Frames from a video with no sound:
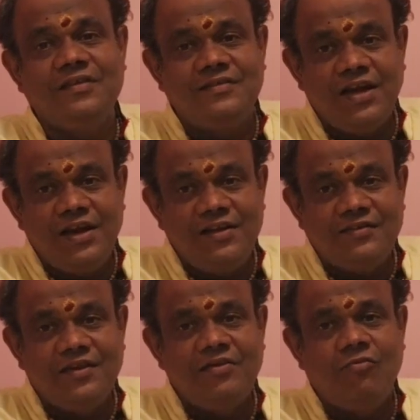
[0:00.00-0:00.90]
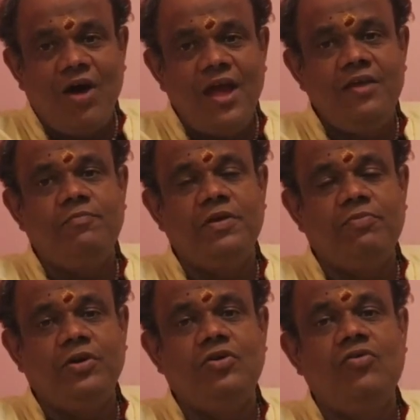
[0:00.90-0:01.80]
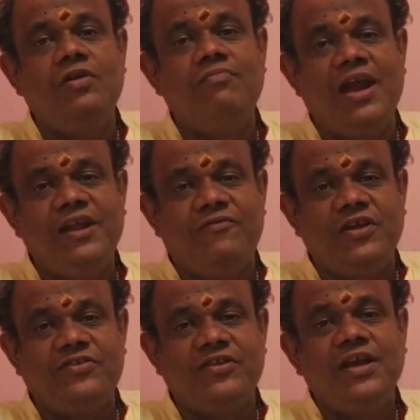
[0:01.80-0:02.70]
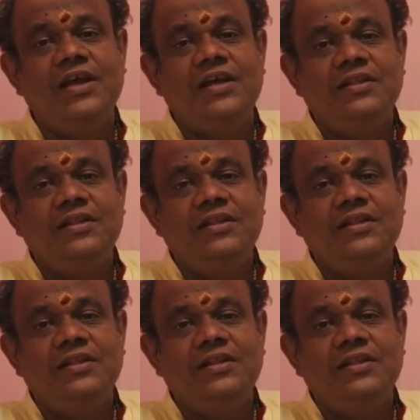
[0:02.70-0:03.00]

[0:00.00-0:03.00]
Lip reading: is the reason why people don't manifest